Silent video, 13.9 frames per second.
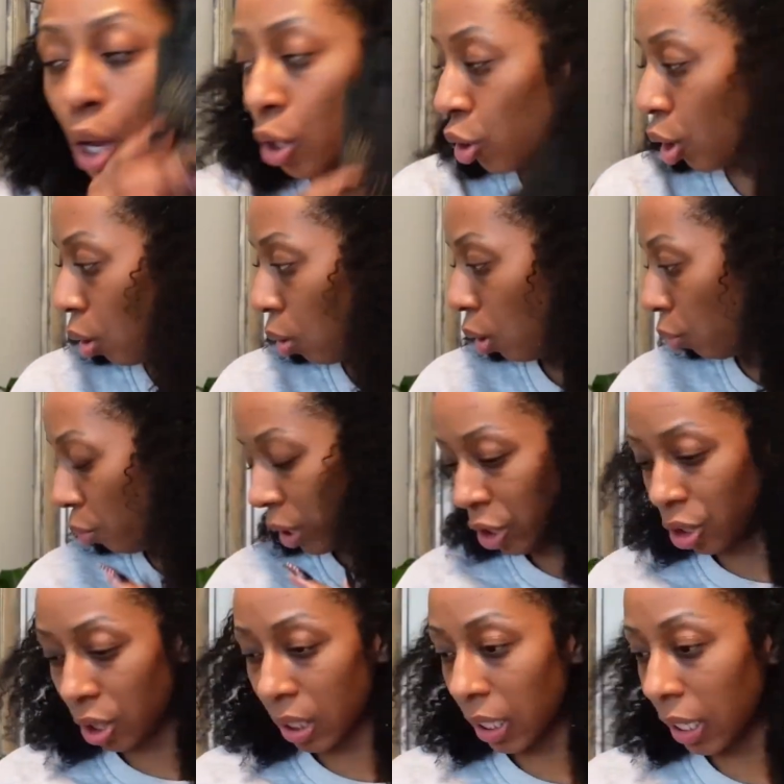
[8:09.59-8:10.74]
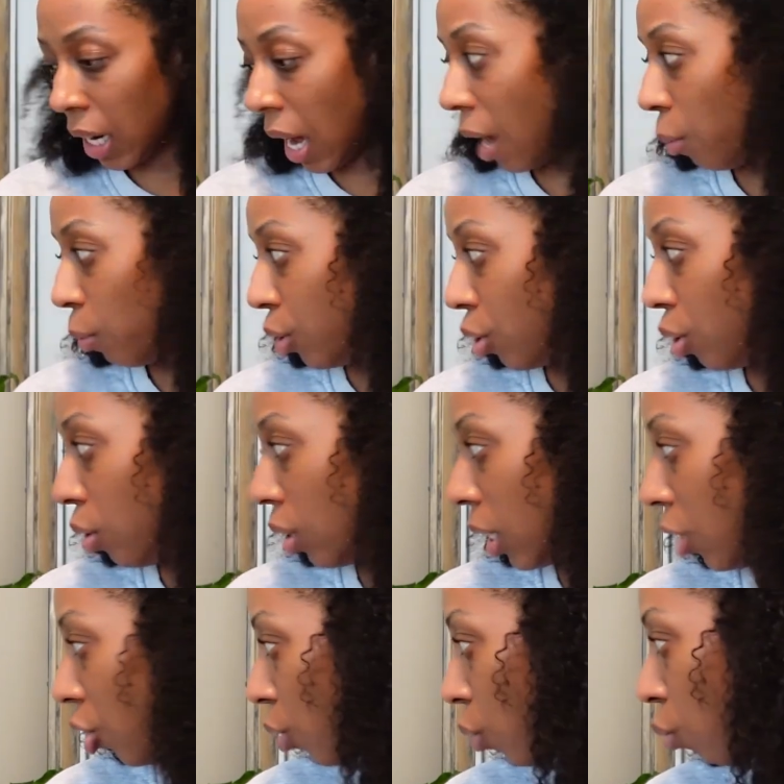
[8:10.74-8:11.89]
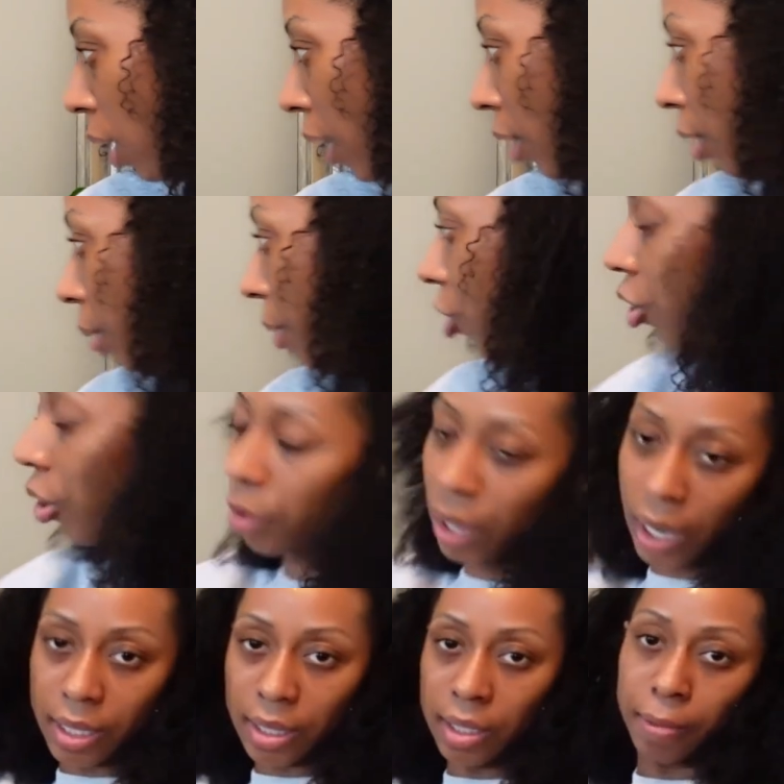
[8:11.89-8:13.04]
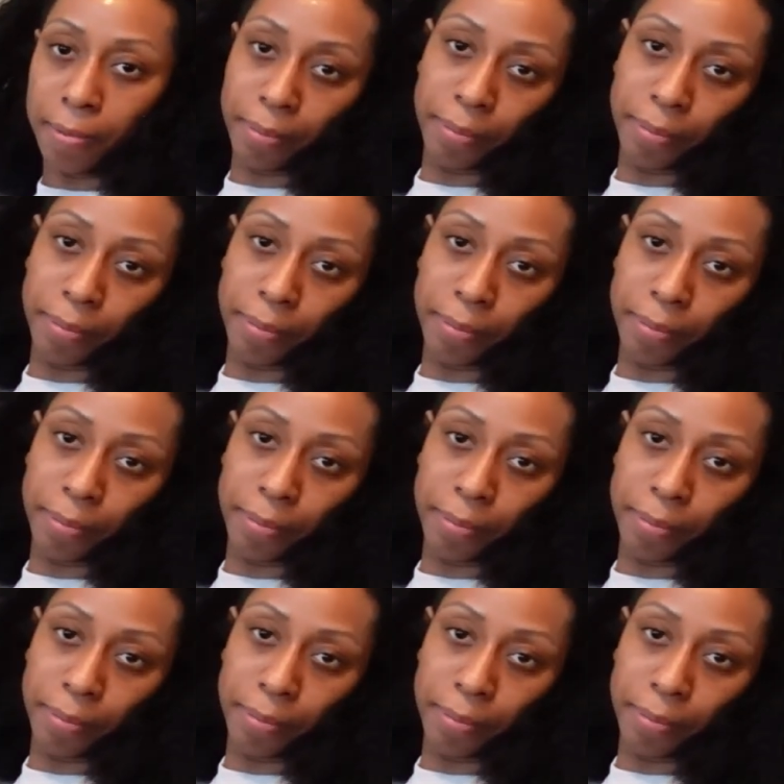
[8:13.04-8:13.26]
So originally I was using just regular, let me show you guys.